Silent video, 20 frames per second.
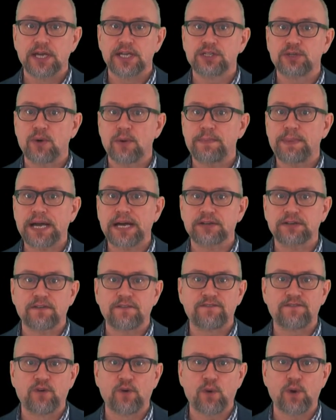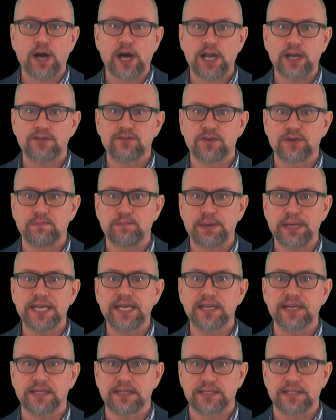to about 400
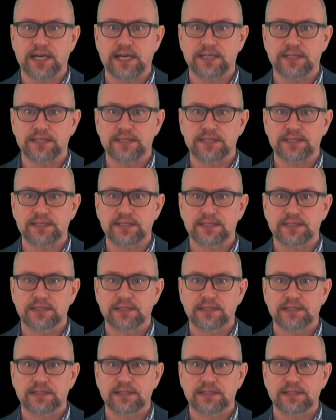billion tonnes.